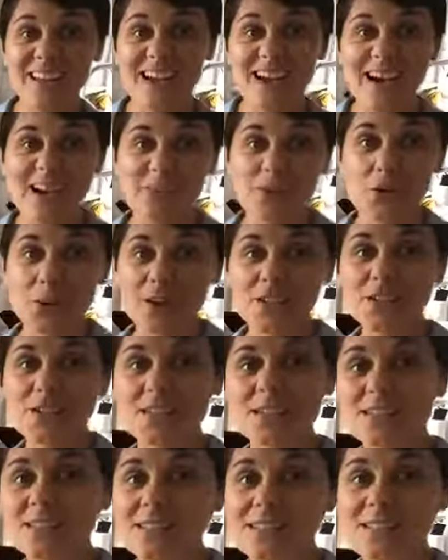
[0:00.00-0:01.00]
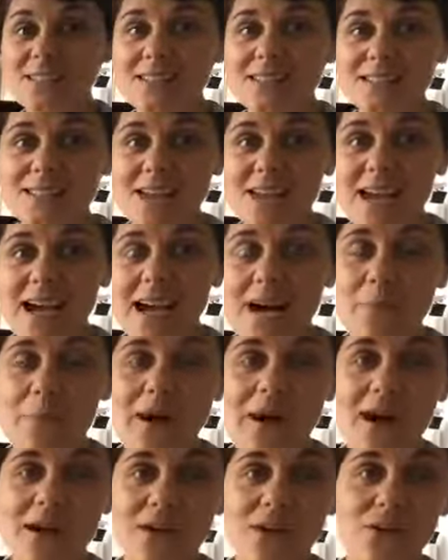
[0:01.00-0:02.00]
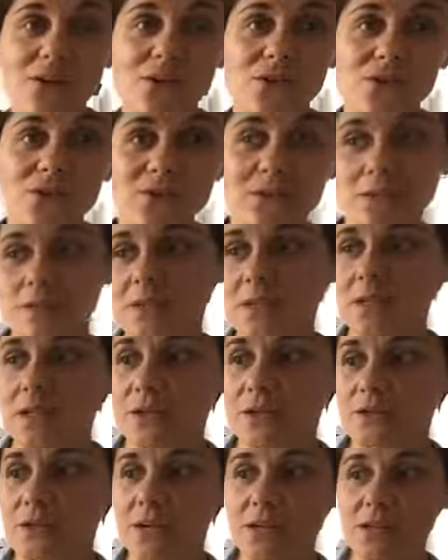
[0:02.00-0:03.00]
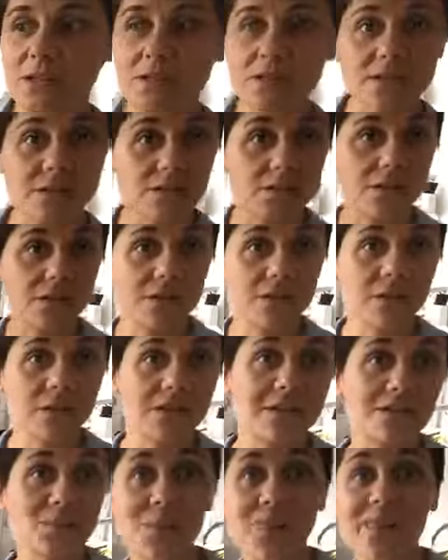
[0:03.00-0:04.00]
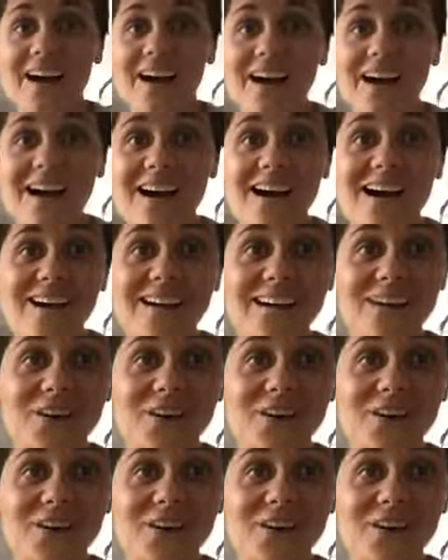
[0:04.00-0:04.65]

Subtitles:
have questions about, you know, can you substitute this with that,